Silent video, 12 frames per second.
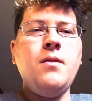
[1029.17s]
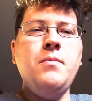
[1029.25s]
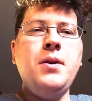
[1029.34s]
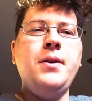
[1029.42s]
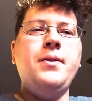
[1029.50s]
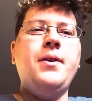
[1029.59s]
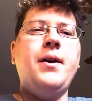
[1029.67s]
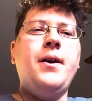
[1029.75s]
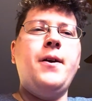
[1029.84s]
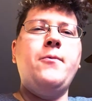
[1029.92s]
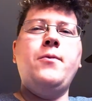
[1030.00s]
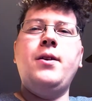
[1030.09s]
being
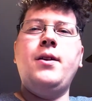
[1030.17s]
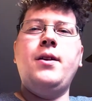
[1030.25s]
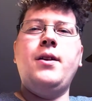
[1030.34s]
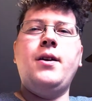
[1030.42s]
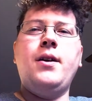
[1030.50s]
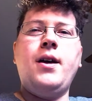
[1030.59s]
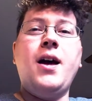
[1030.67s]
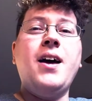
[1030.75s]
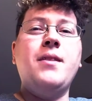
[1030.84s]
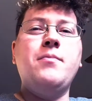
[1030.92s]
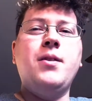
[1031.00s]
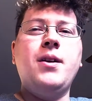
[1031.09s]
there when I
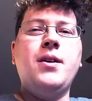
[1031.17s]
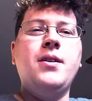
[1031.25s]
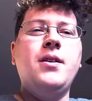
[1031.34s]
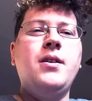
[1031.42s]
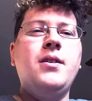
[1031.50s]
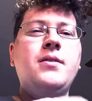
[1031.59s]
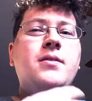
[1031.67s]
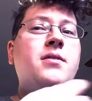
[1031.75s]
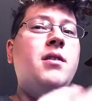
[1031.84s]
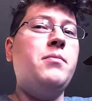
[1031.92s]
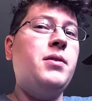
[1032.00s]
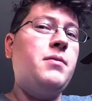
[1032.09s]
had my
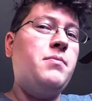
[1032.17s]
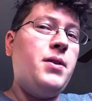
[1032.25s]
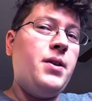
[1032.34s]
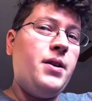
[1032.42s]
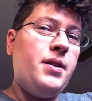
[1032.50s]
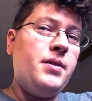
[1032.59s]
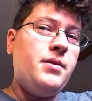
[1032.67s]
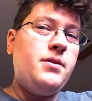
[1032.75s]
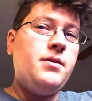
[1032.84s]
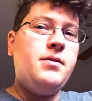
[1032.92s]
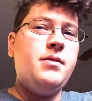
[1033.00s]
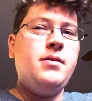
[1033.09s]
stumbling
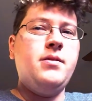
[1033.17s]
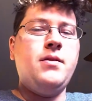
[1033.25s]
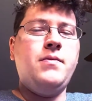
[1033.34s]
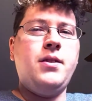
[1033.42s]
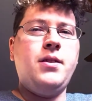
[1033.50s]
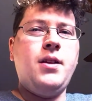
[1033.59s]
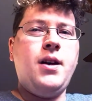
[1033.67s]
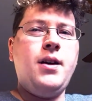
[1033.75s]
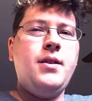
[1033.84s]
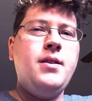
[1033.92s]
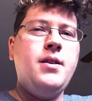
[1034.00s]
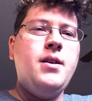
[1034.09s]
periods and stuff like that.